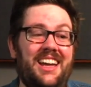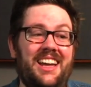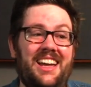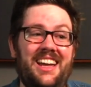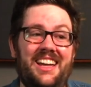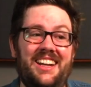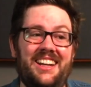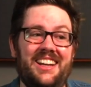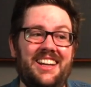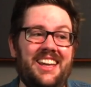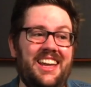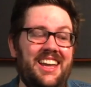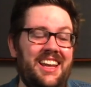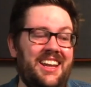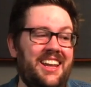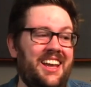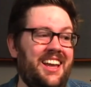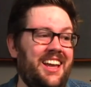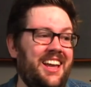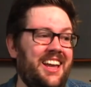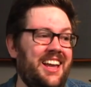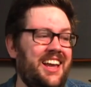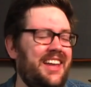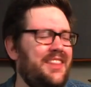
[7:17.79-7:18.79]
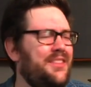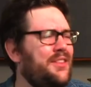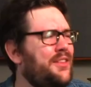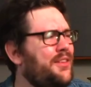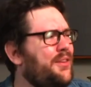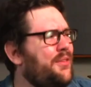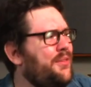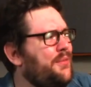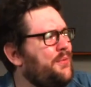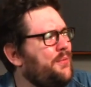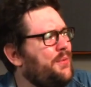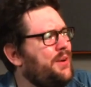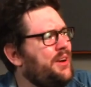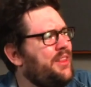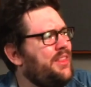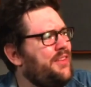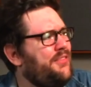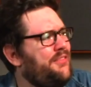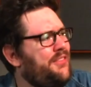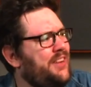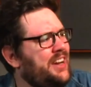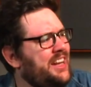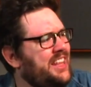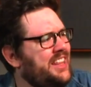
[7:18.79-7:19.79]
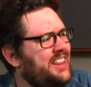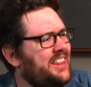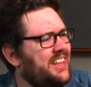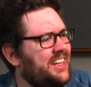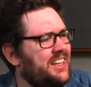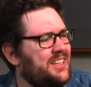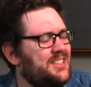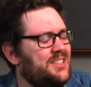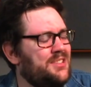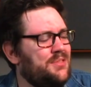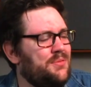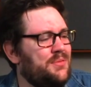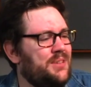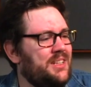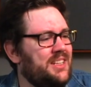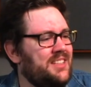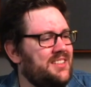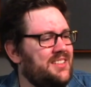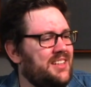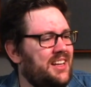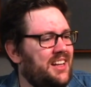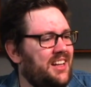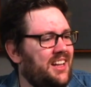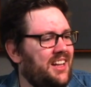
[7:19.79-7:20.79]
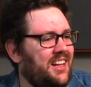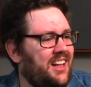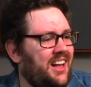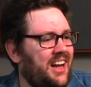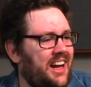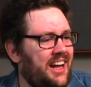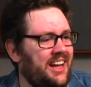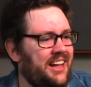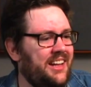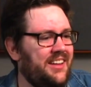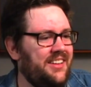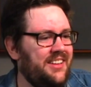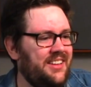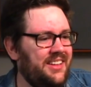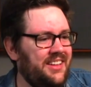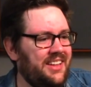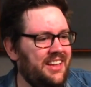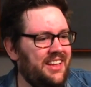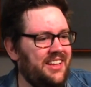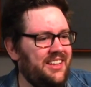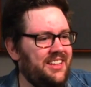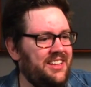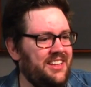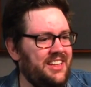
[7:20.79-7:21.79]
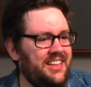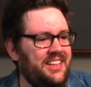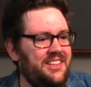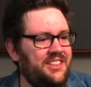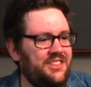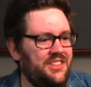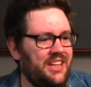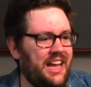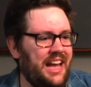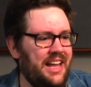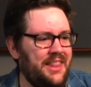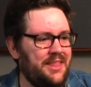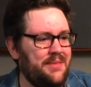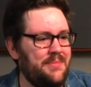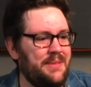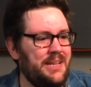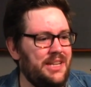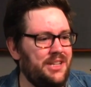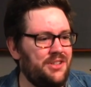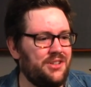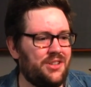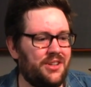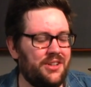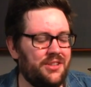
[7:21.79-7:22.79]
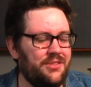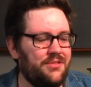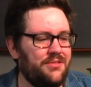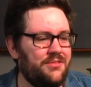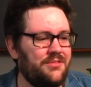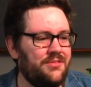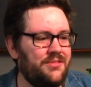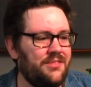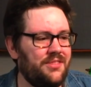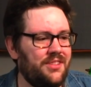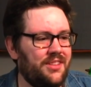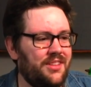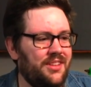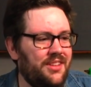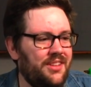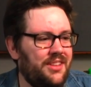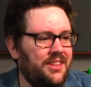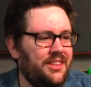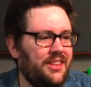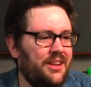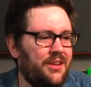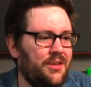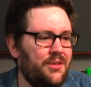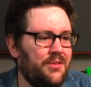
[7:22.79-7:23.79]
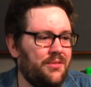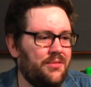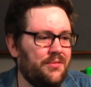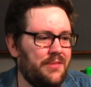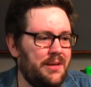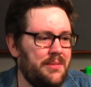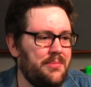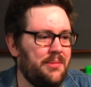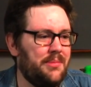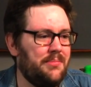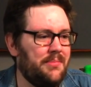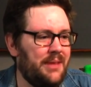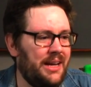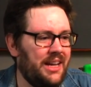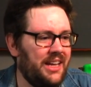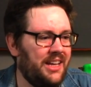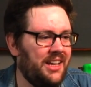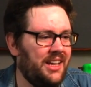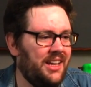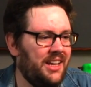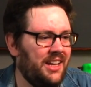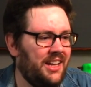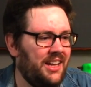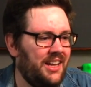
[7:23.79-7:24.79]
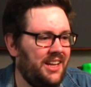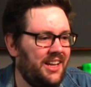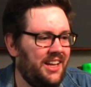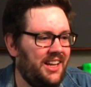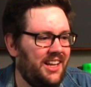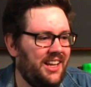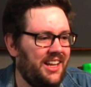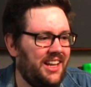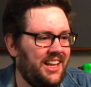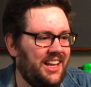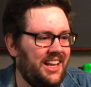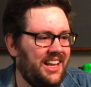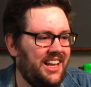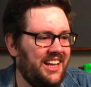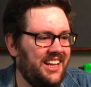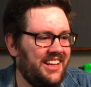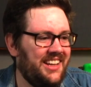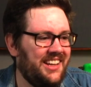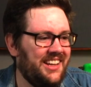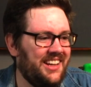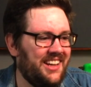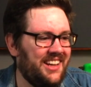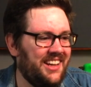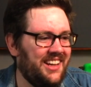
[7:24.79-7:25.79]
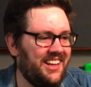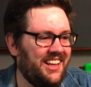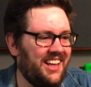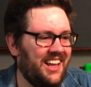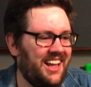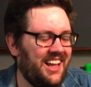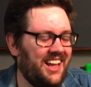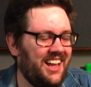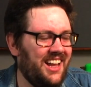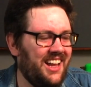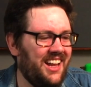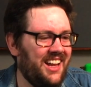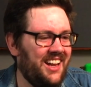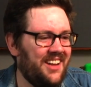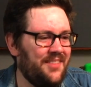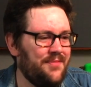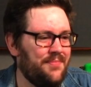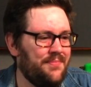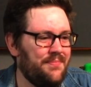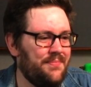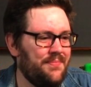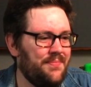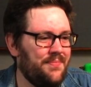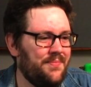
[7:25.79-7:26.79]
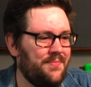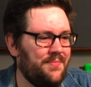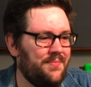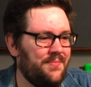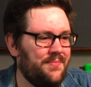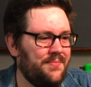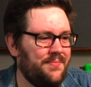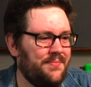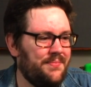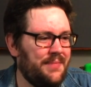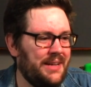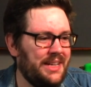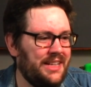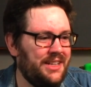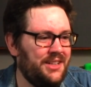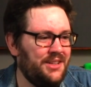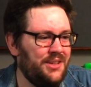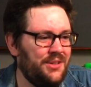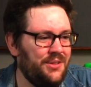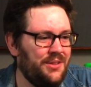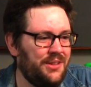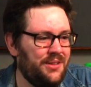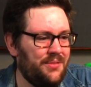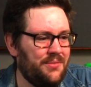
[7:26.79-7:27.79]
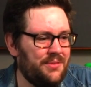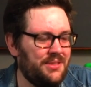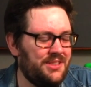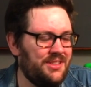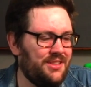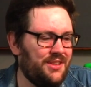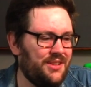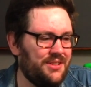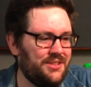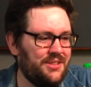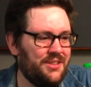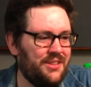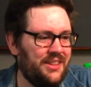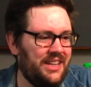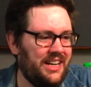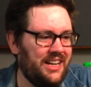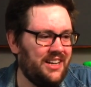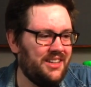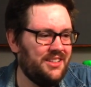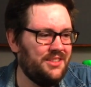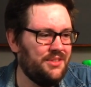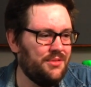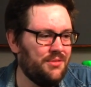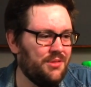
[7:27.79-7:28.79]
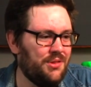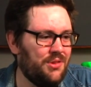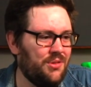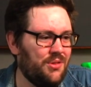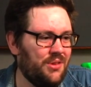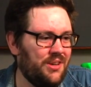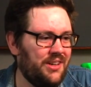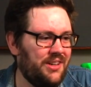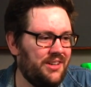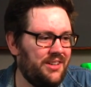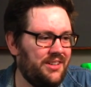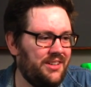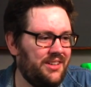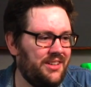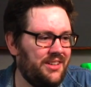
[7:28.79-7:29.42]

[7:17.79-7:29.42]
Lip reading: And again, one of the funny things was I had them each on their own ribbon mic, and Mike Noonan was also there to record